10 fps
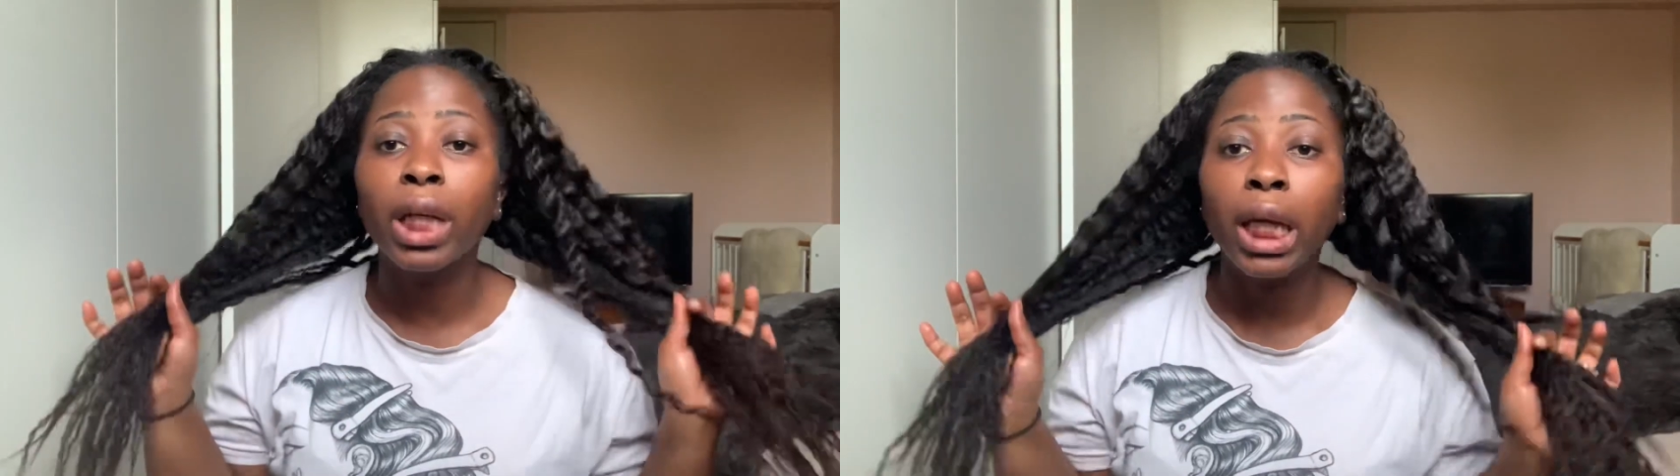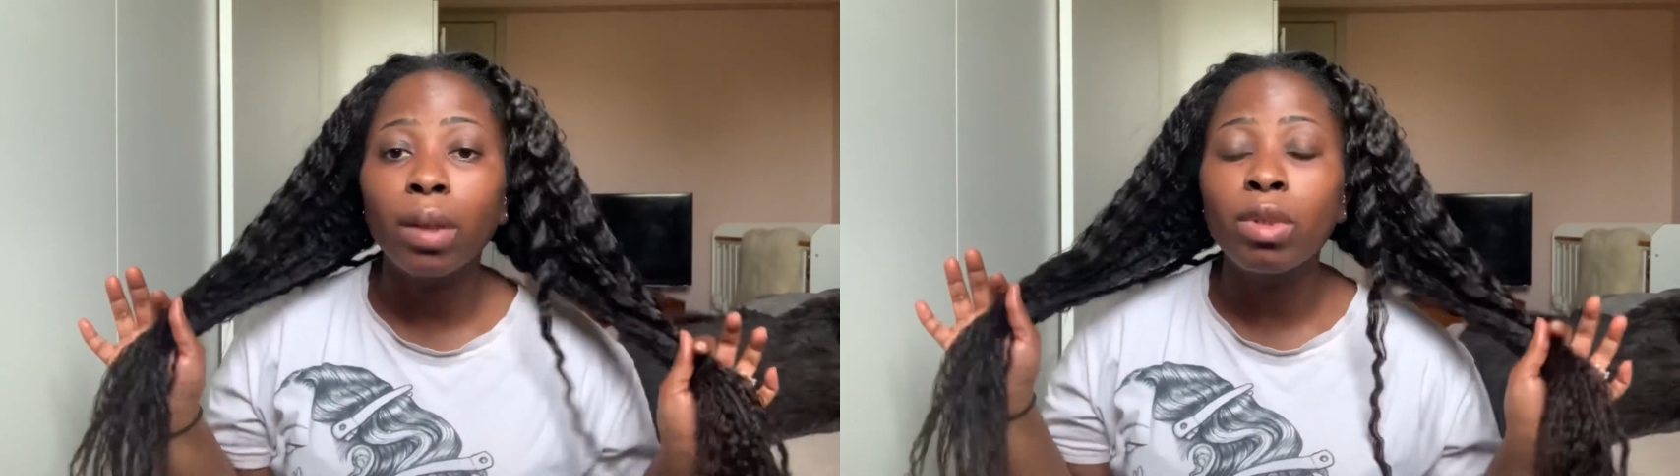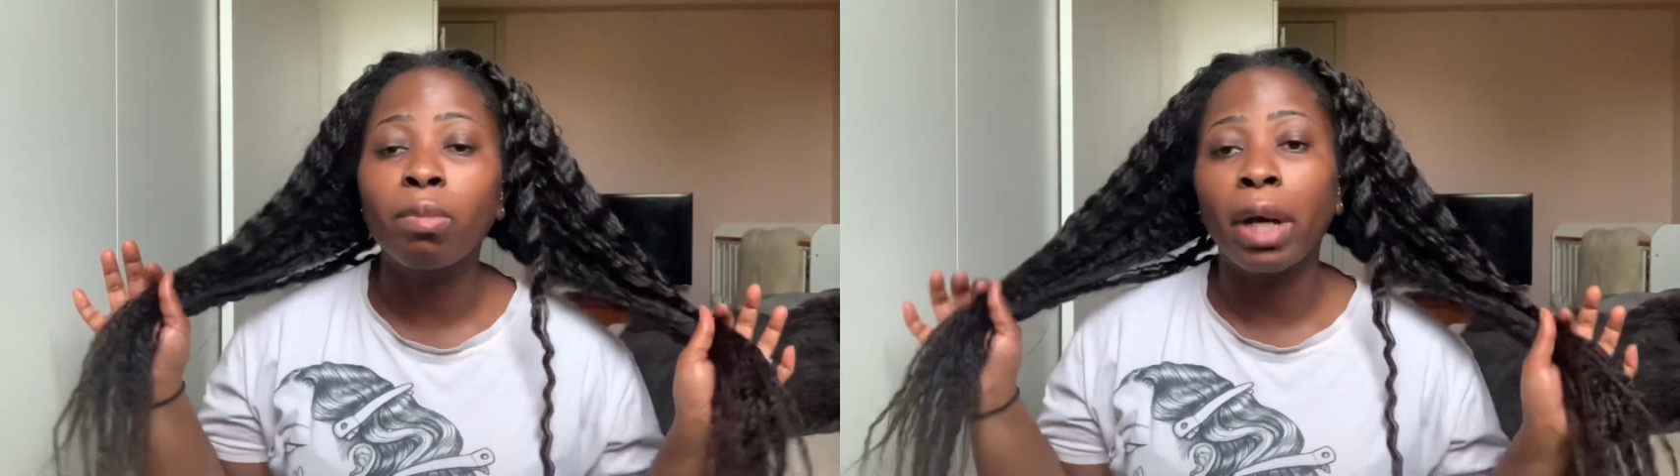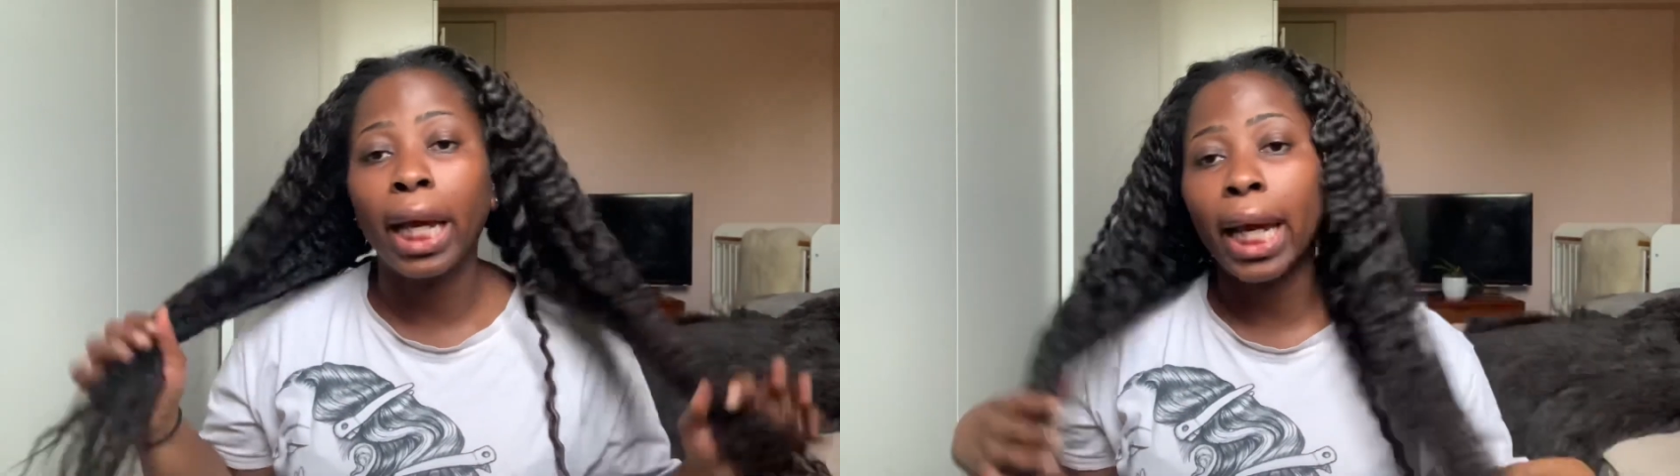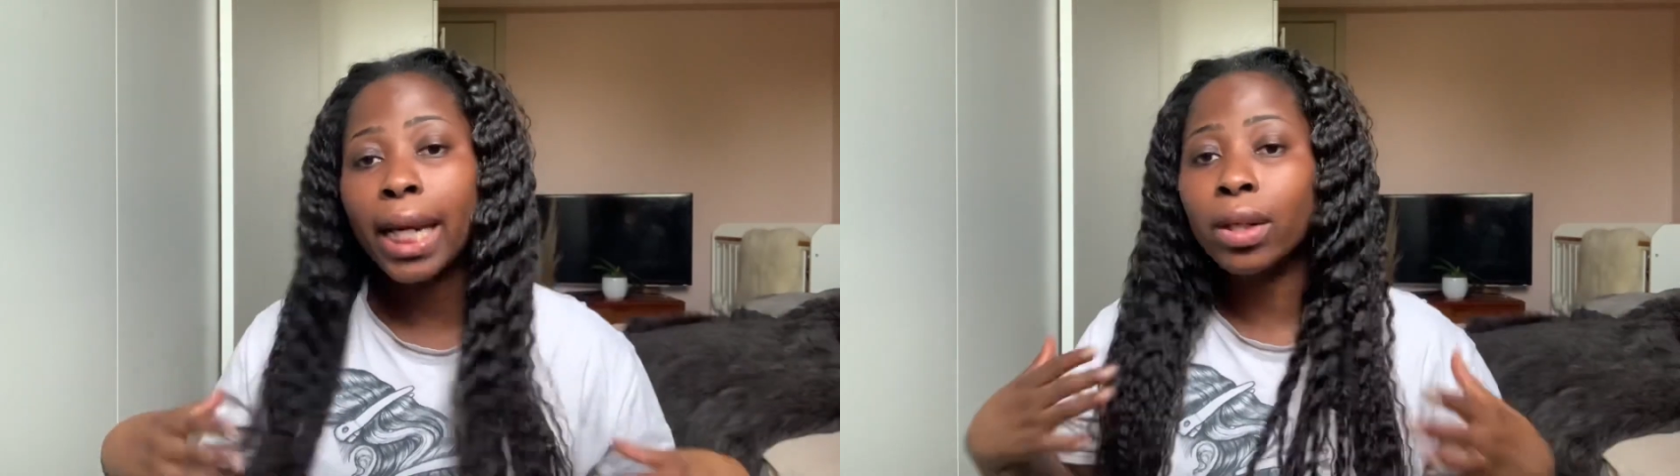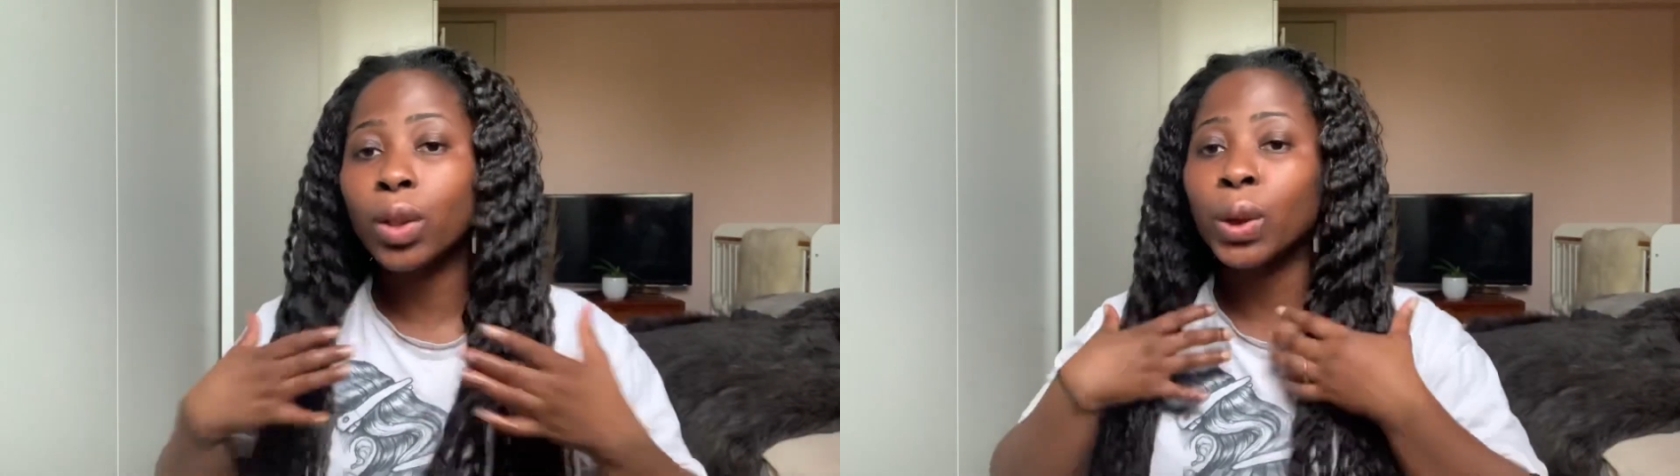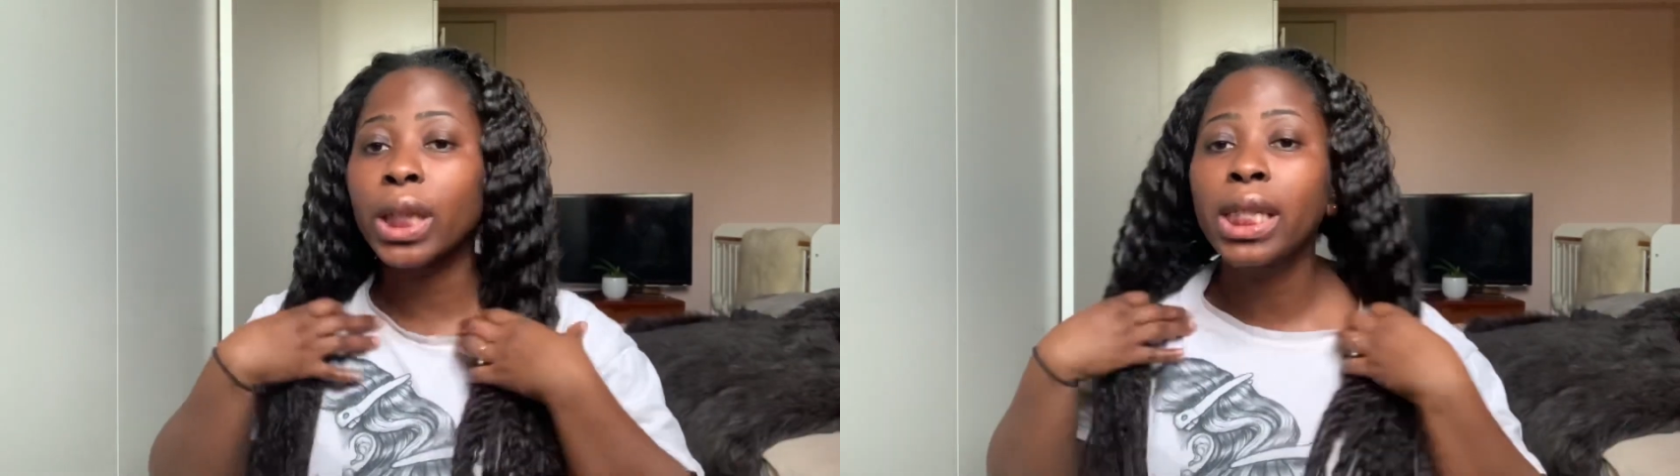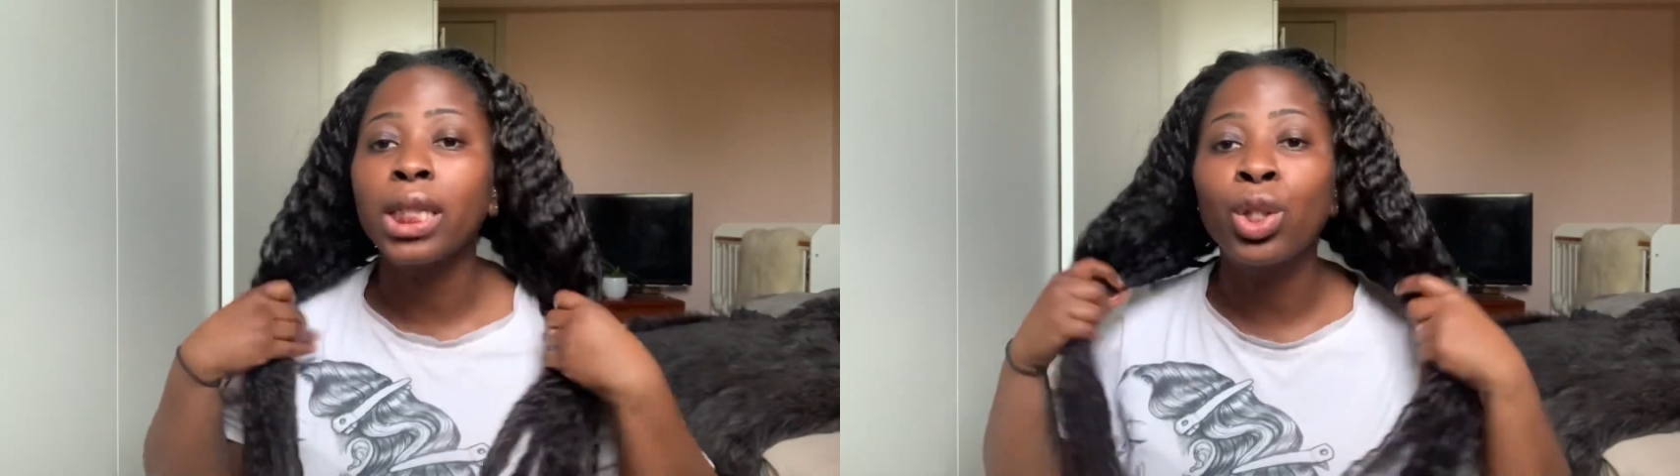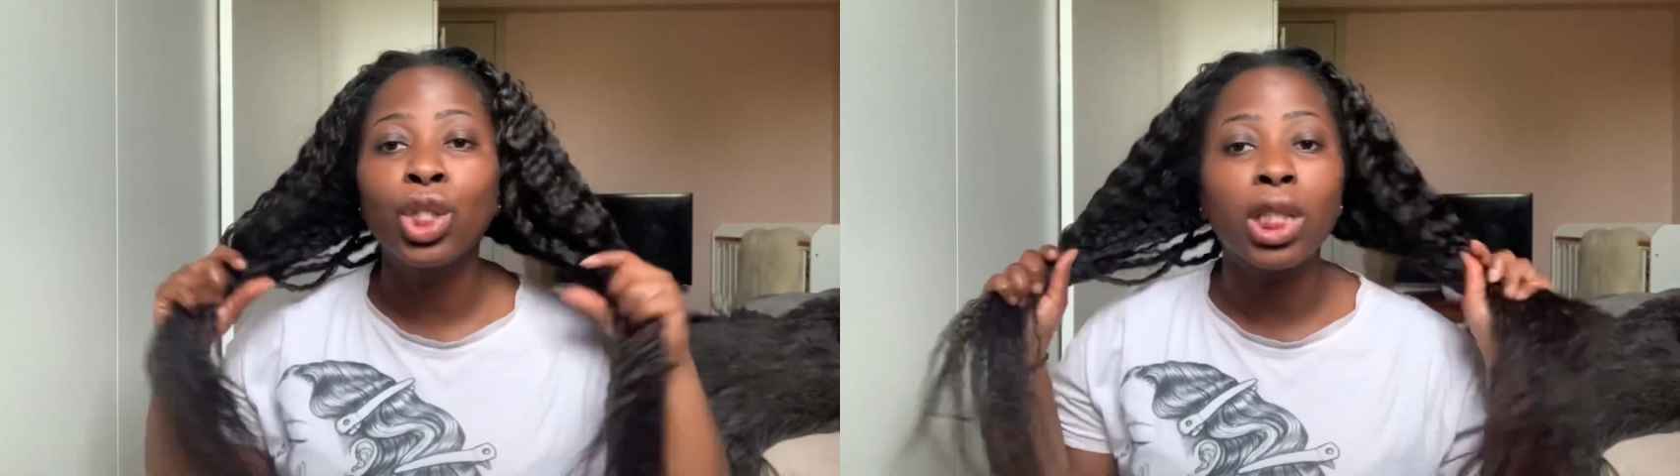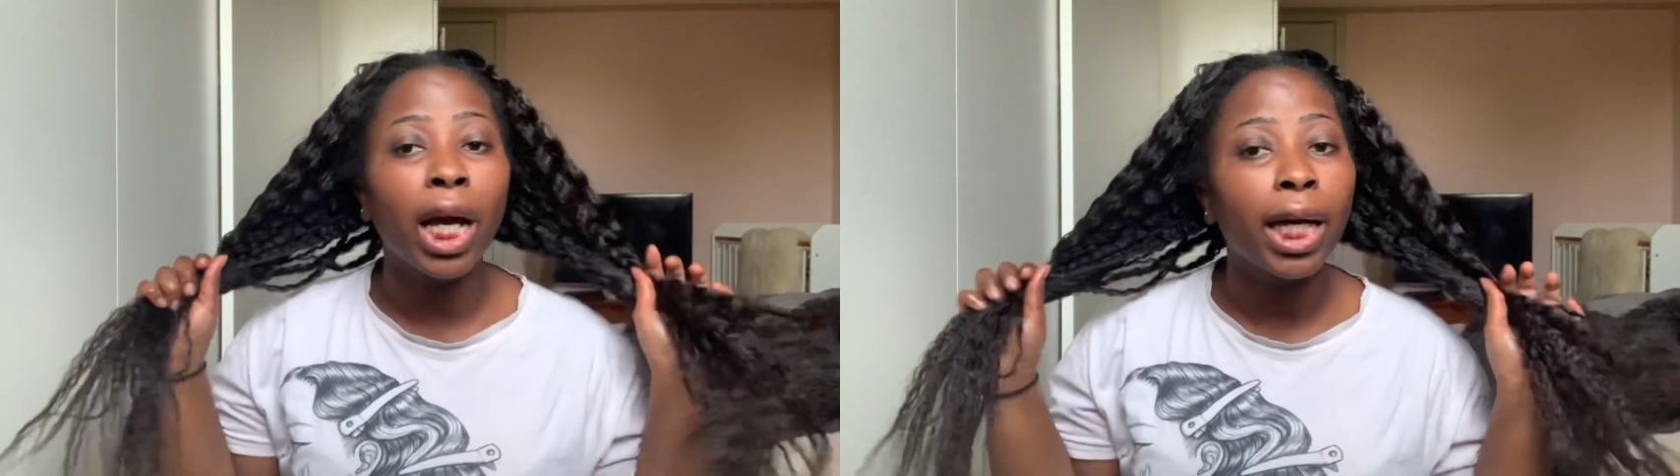keeps my hair looking
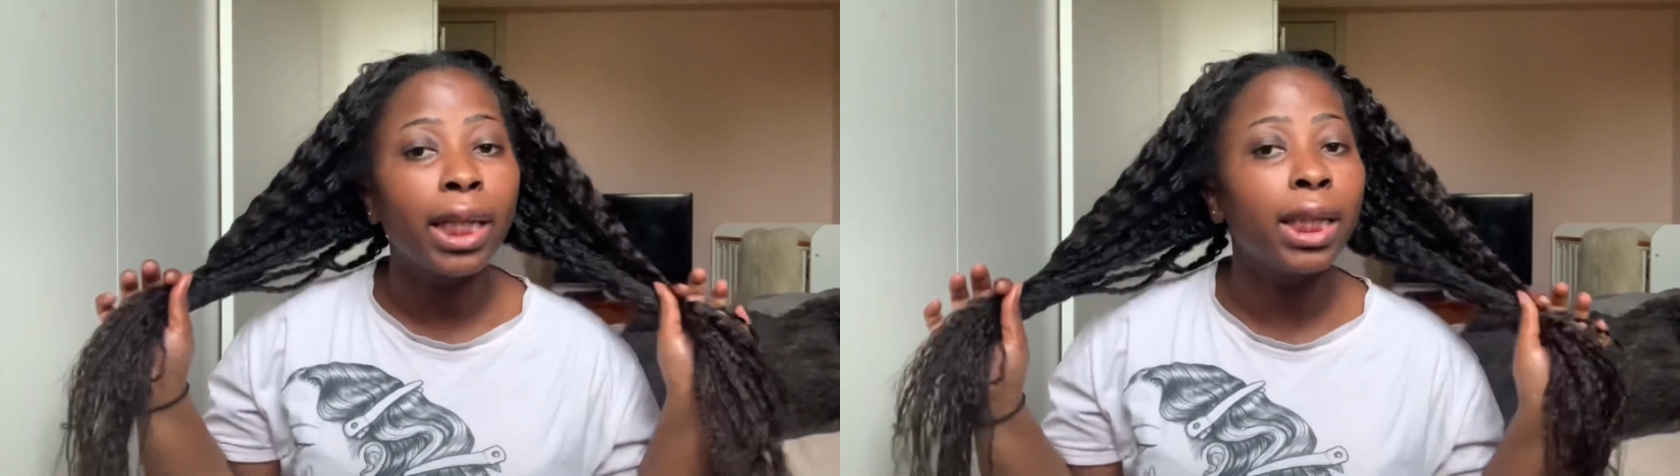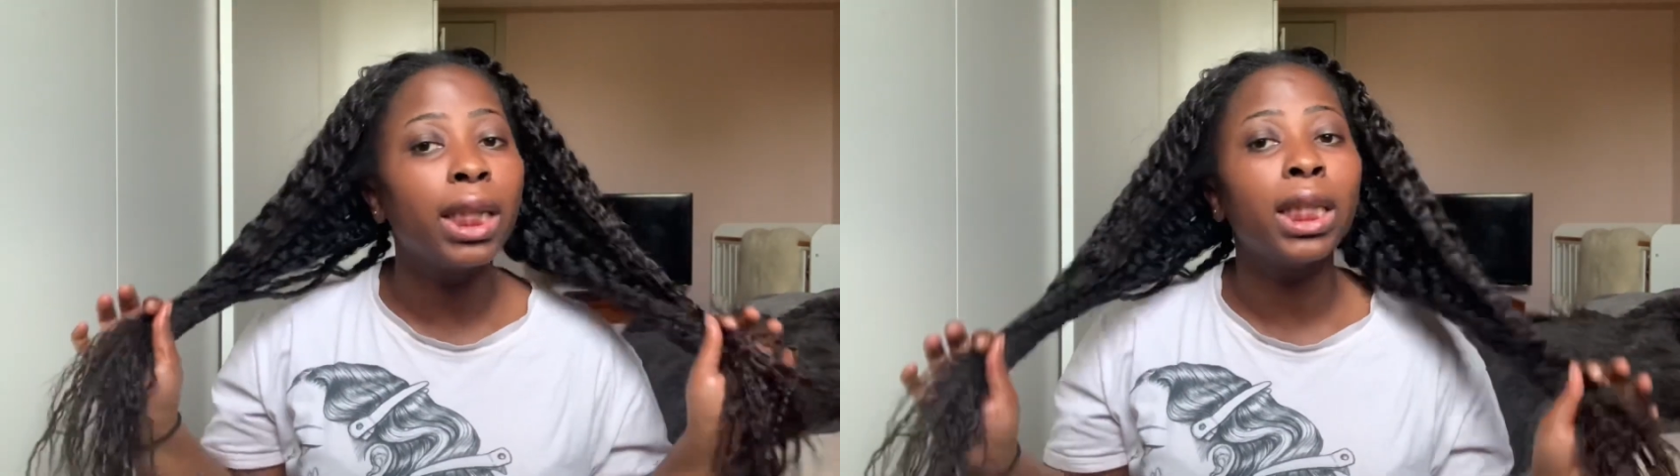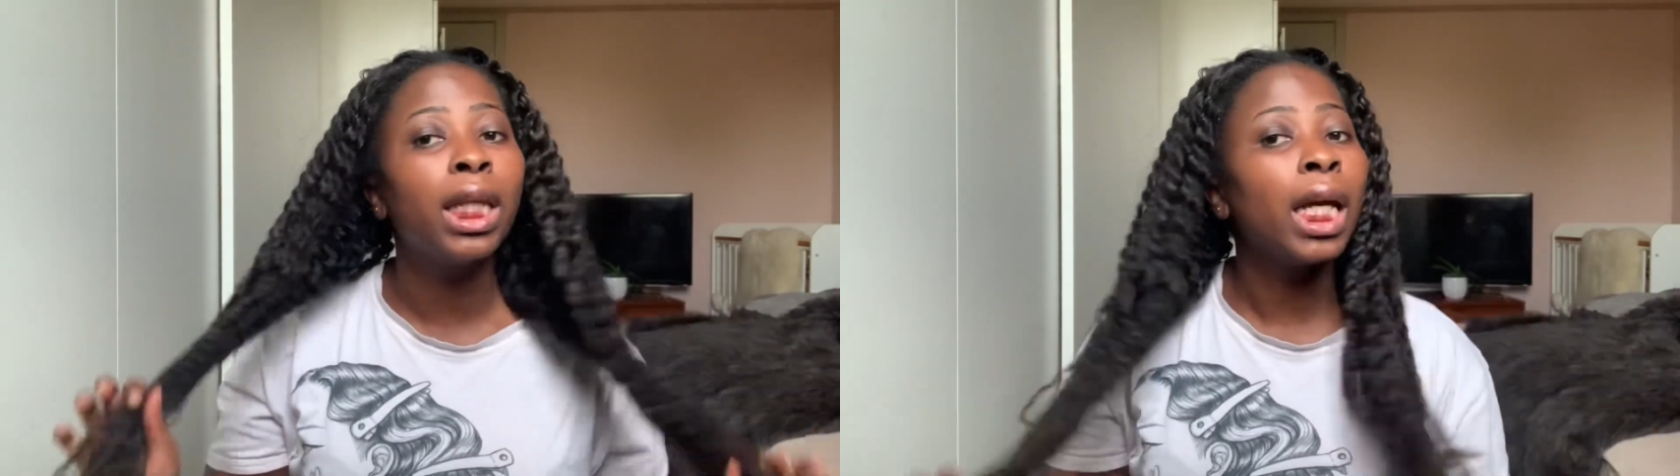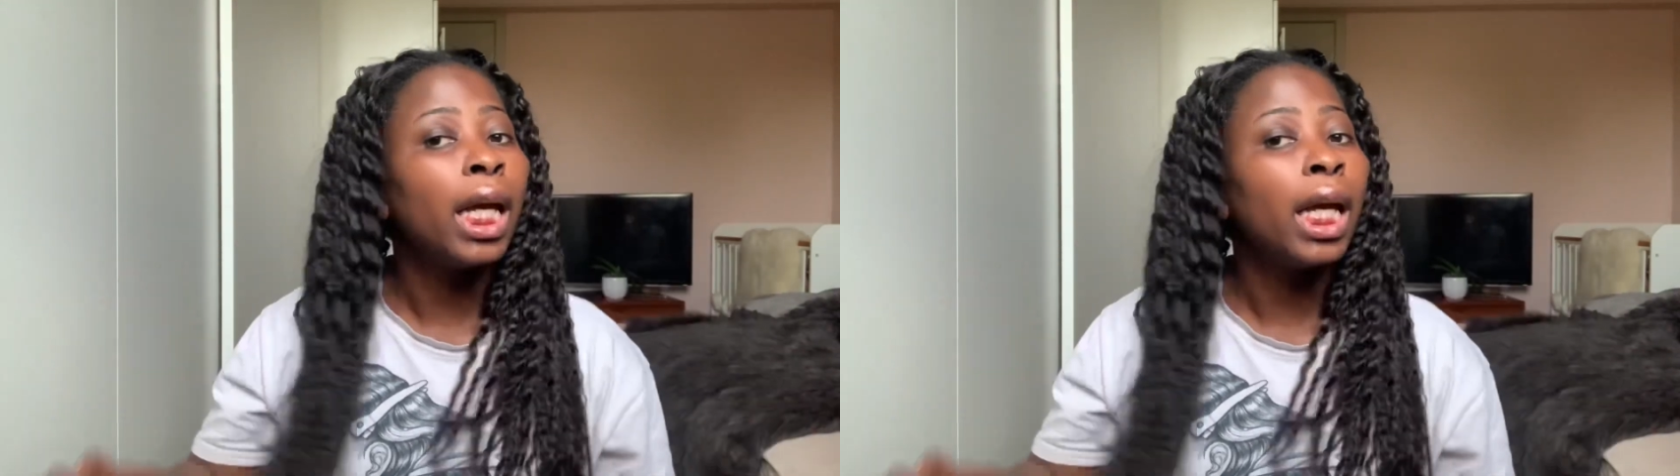shiny